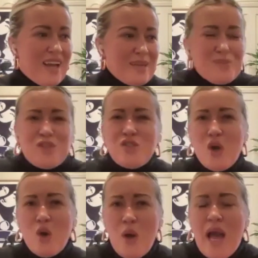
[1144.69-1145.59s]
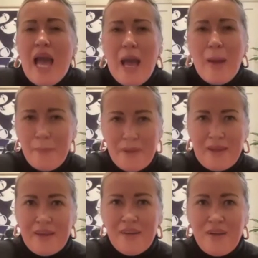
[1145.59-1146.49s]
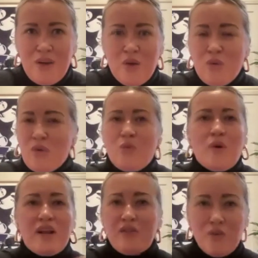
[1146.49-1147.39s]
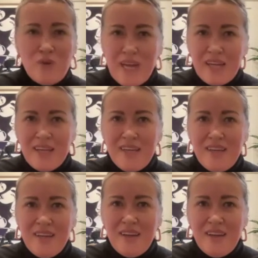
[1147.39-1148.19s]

I'm so happy with what I've created.